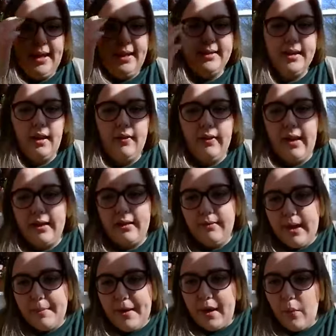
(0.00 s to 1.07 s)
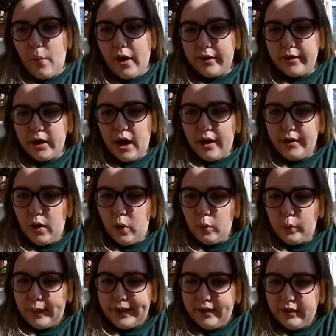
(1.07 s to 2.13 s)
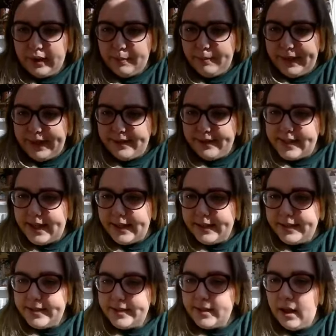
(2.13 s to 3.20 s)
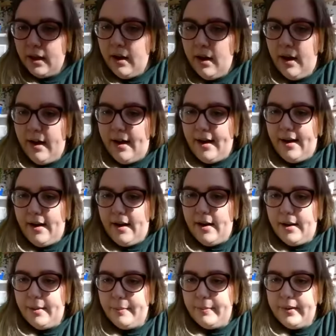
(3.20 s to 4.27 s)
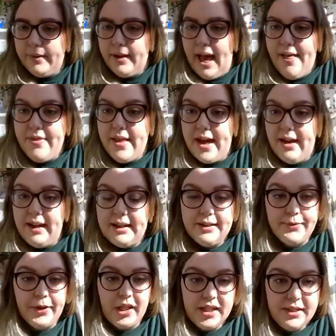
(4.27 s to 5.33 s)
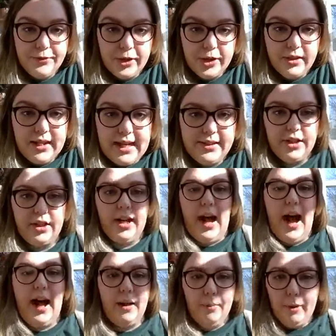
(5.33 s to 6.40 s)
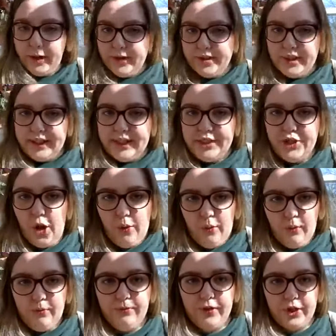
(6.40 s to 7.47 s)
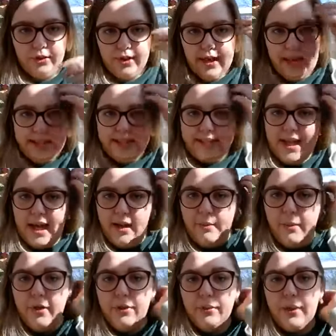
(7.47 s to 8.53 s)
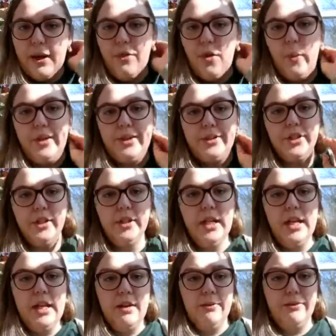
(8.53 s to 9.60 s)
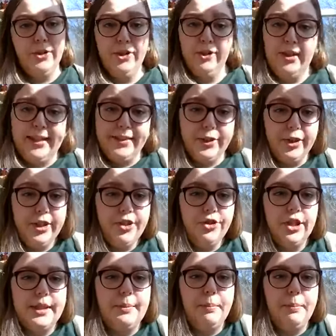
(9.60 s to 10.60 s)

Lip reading: plants, a lot of them I water on a weekly basis. And then as far as fertilizer, I personally don't fertilize them throughout the winter. Fertilizer